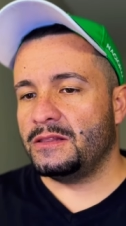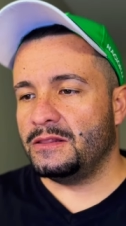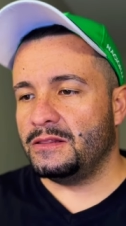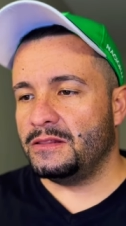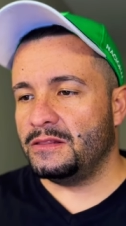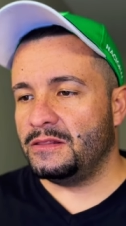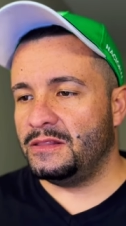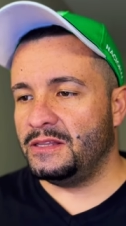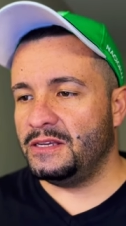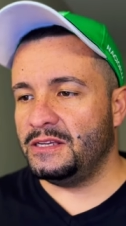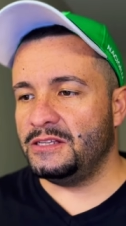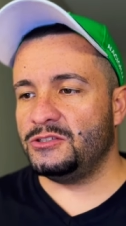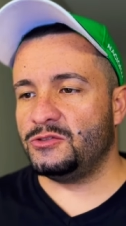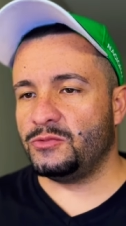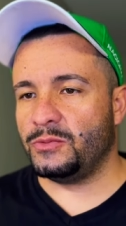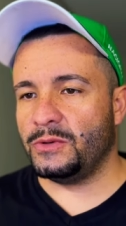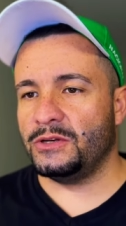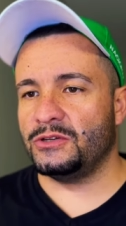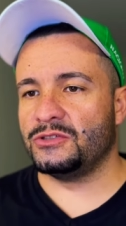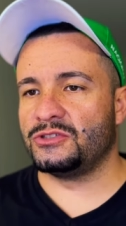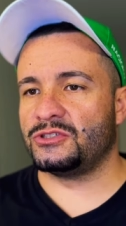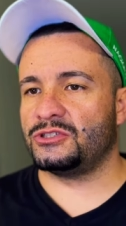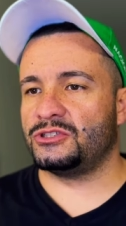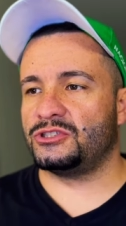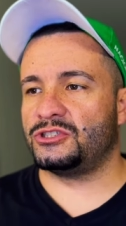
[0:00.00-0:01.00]
these
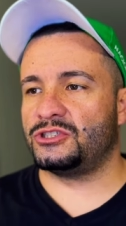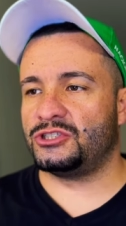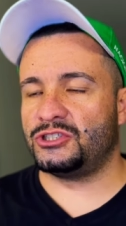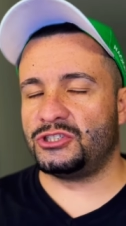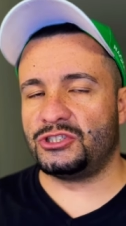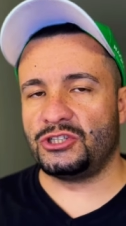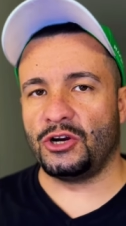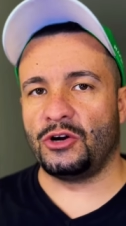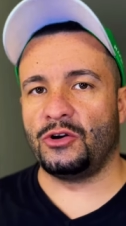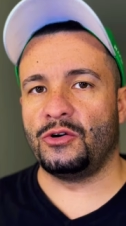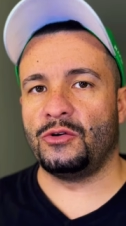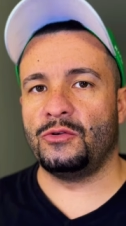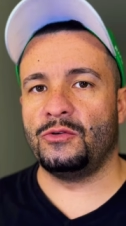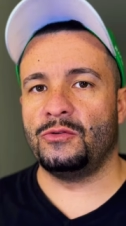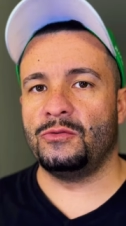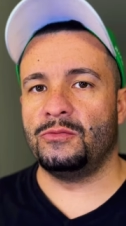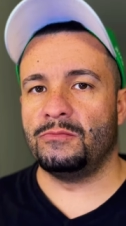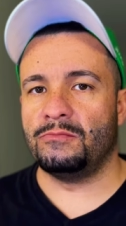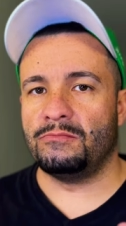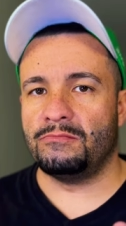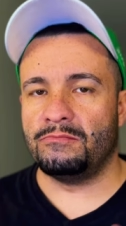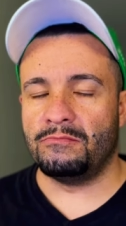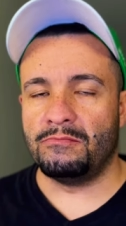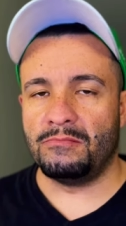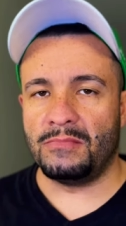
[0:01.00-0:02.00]
wheels are so
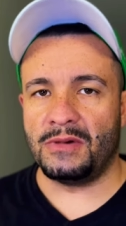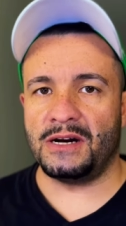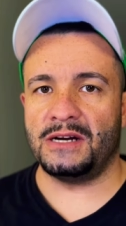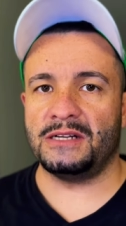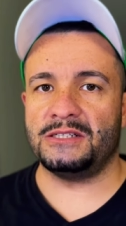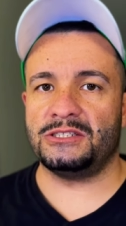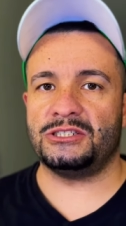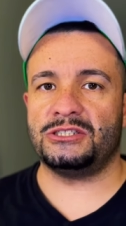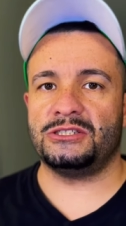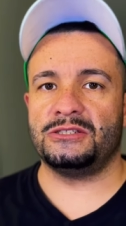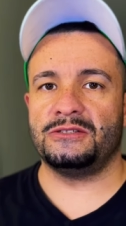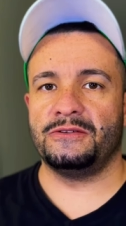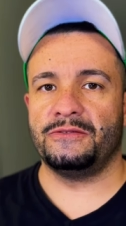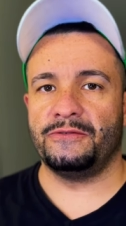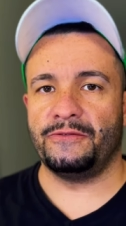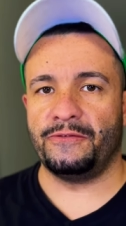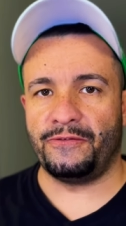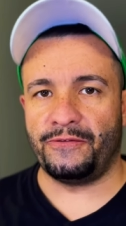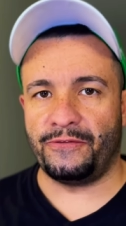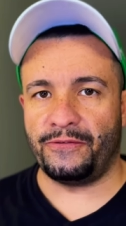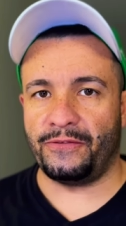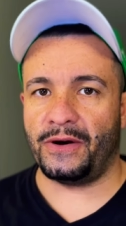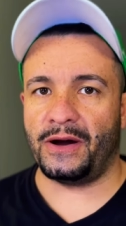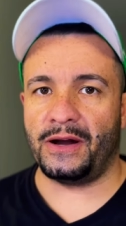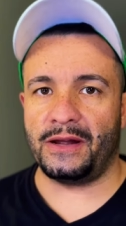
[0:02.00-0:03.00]
much
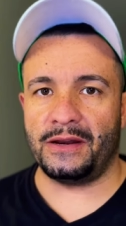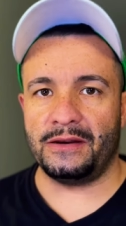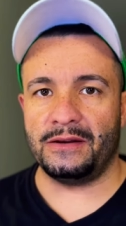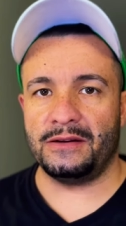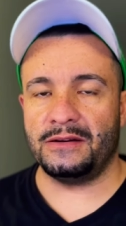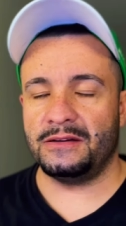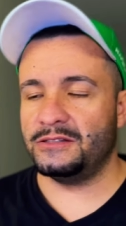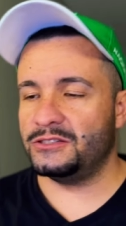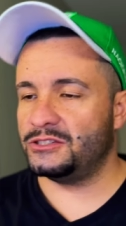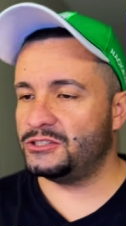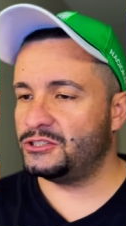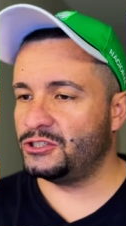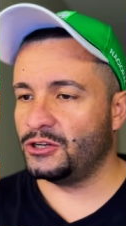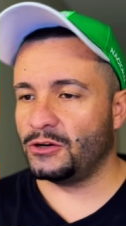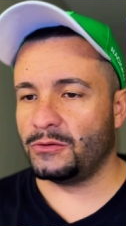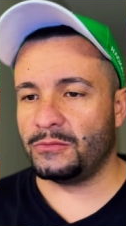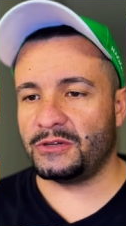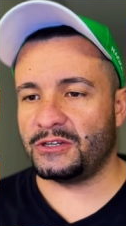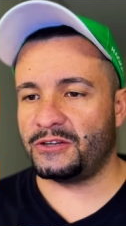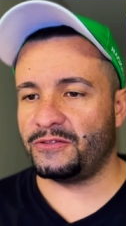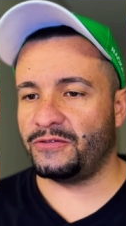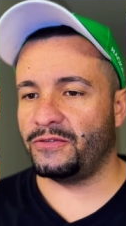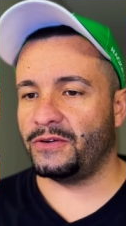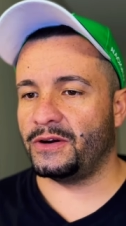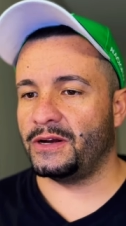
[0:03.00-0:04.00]
fun, so
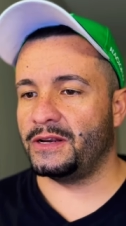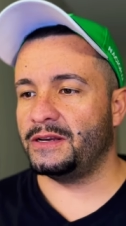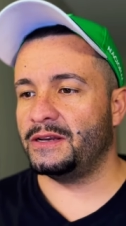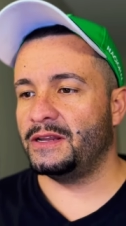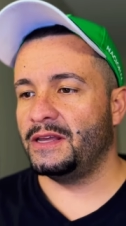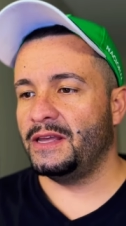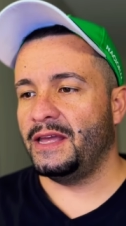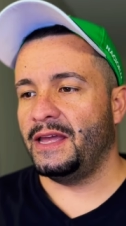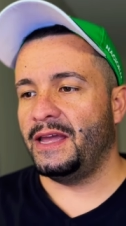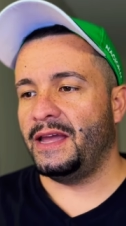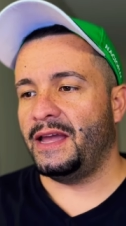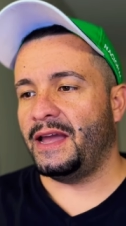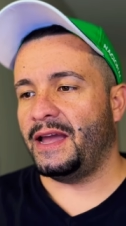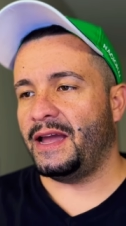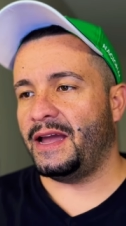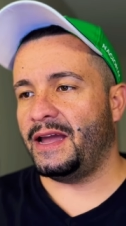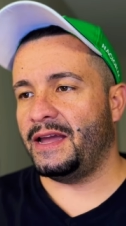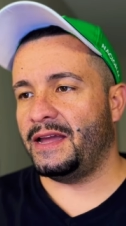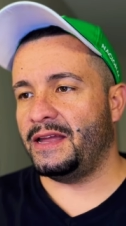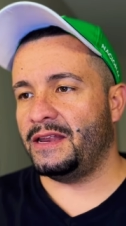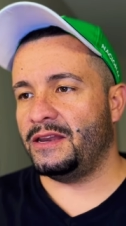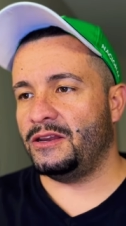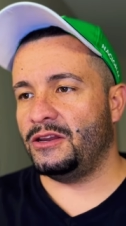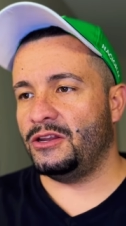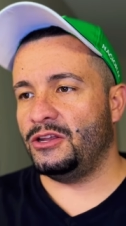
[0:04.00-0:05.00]
much fun.
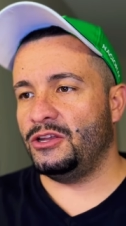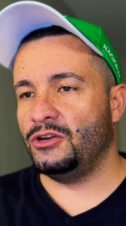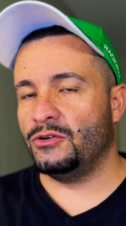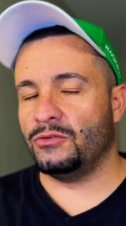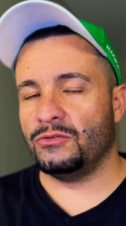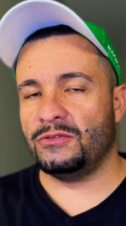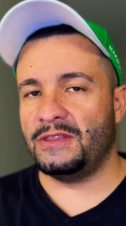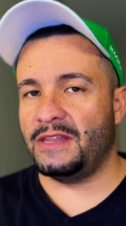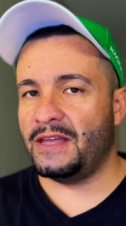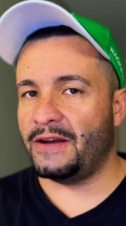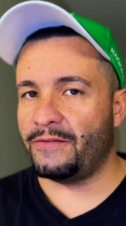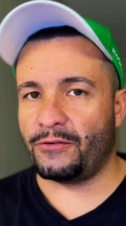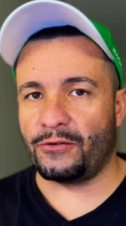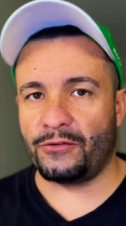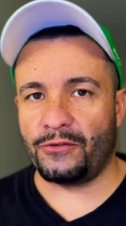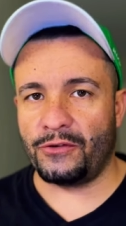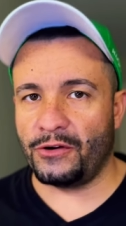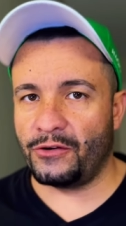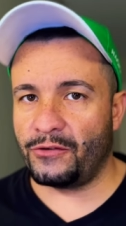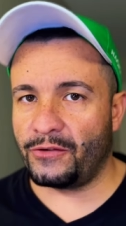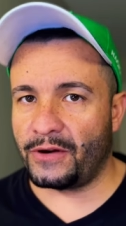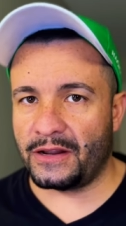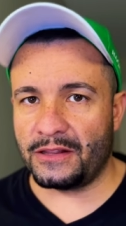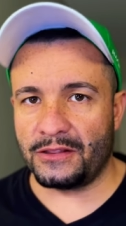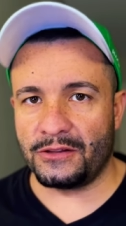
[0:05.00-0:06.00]
And you'll never
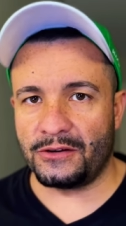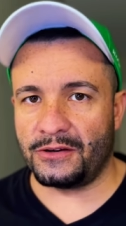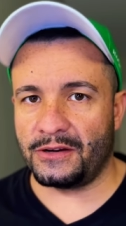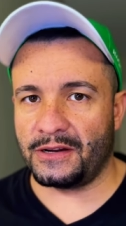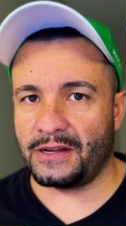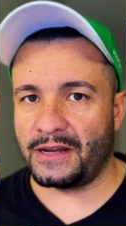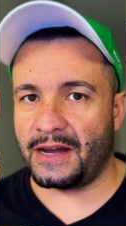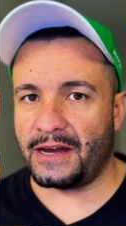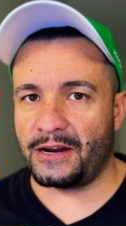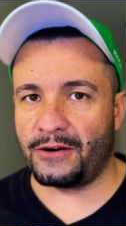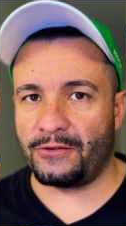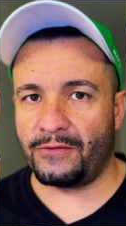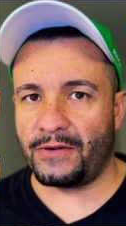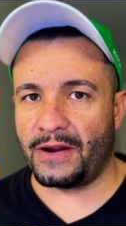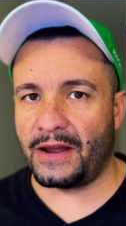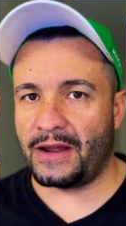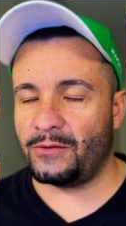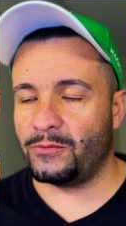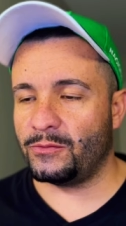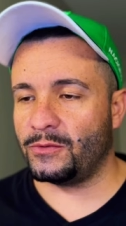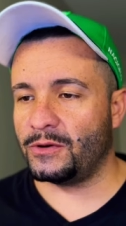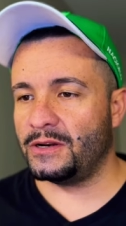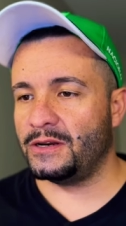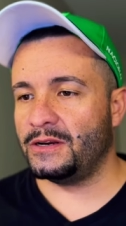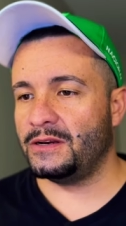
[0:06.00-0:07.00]
regret learning how to ride
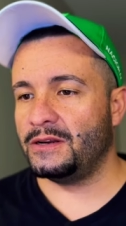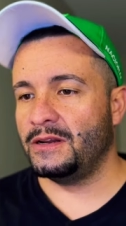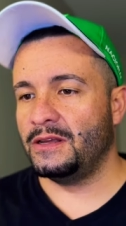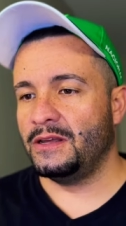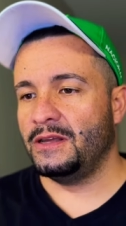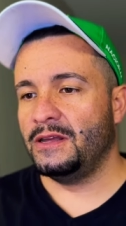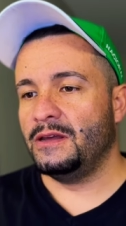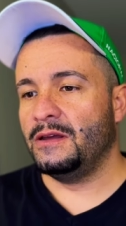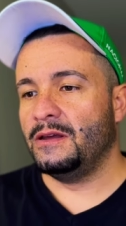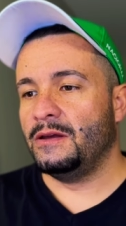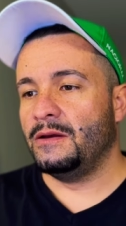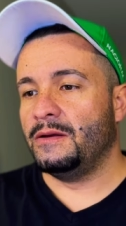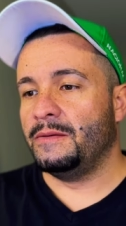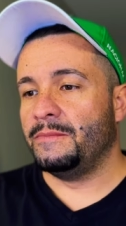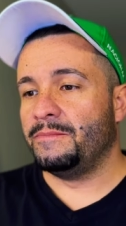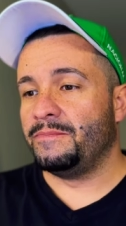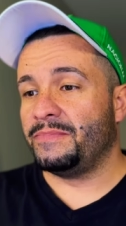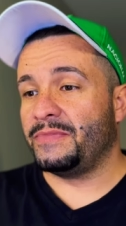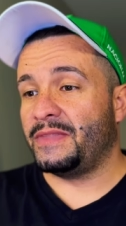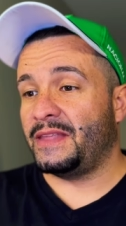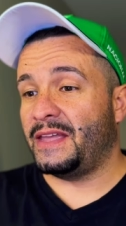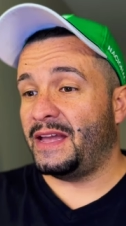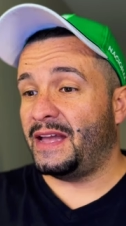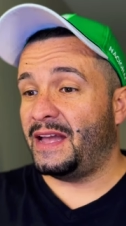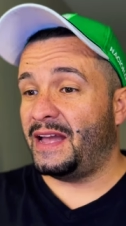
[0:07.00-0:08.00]
one.
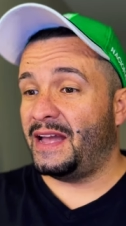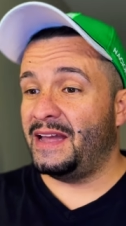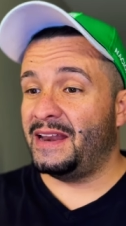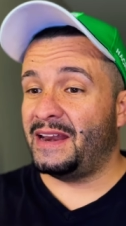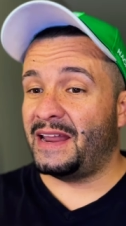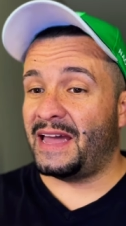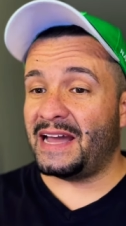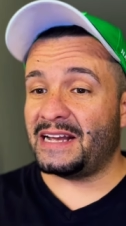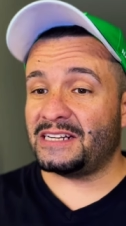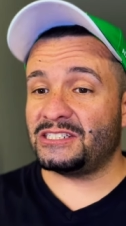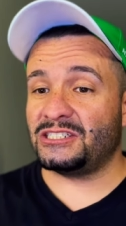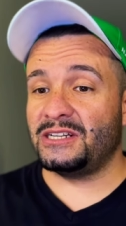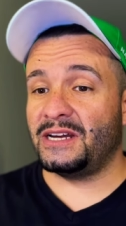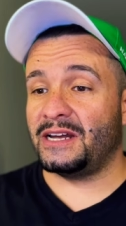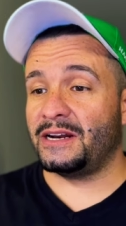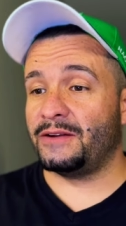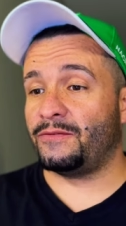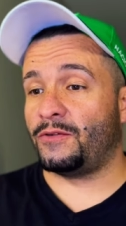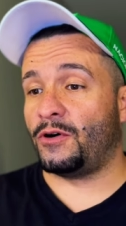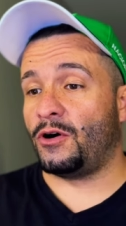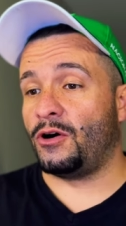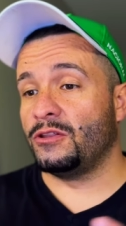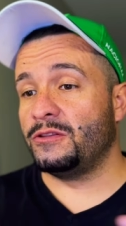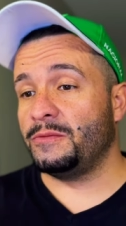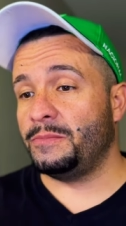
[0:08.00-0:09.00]
And actually, out of
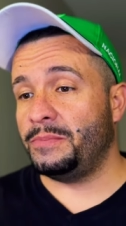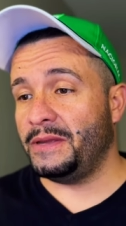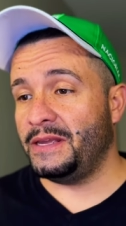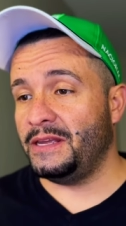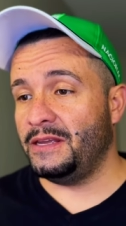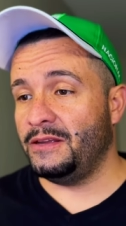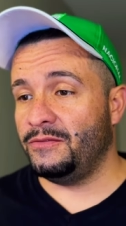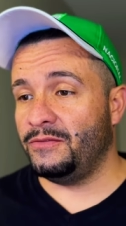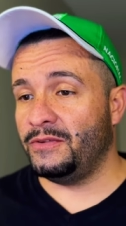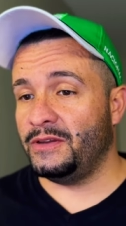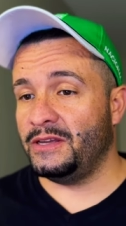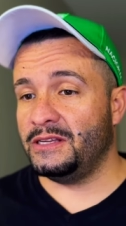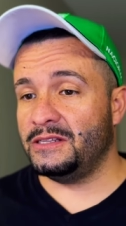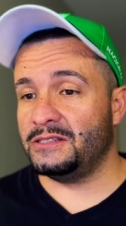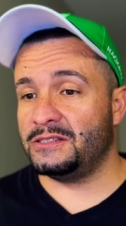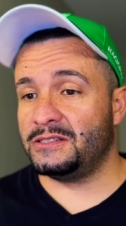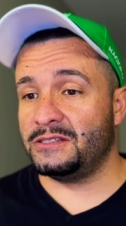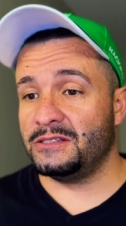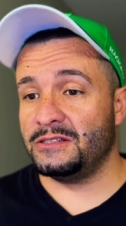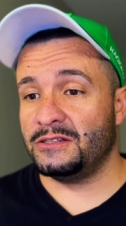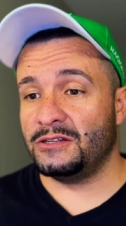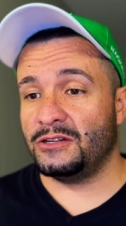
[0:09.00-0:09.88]
all the PEVs,